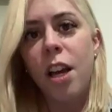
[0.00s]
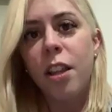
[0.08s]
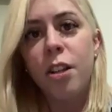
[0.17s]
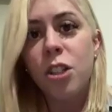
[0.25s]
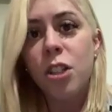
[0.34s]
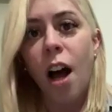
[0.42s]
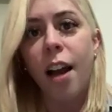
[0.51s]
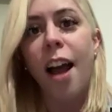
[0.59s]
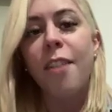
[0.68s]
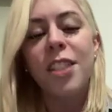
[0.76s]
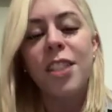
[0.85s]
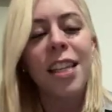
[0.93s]
There's not.
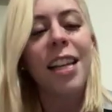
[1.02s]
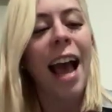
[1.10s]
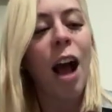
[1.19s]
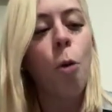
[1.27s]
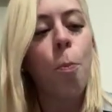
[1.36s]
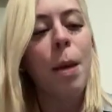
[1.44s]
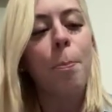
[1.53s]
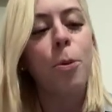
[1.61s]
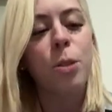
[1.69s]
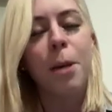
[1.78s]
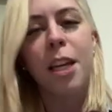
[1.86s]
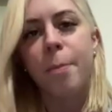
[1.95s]
I've seen how
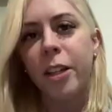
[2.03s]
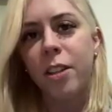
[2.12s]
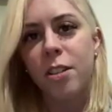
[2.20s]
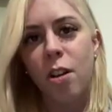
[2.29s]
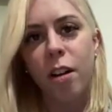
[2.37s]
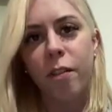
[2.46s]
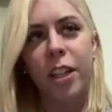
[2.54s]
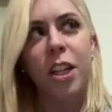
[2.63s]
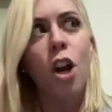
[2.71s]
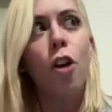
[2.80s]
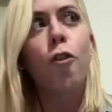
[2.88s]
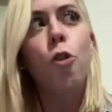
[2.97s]
people speak about this
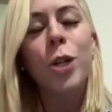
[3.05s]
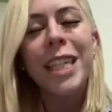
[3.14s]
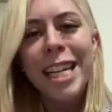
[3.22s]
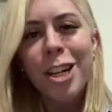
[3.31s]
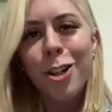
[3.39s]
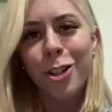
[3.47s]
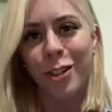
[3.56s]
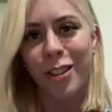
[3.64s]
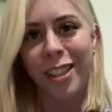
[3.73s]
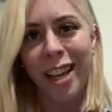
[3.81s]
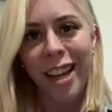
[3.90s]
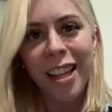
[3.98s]
conflict for
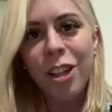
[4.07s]
years.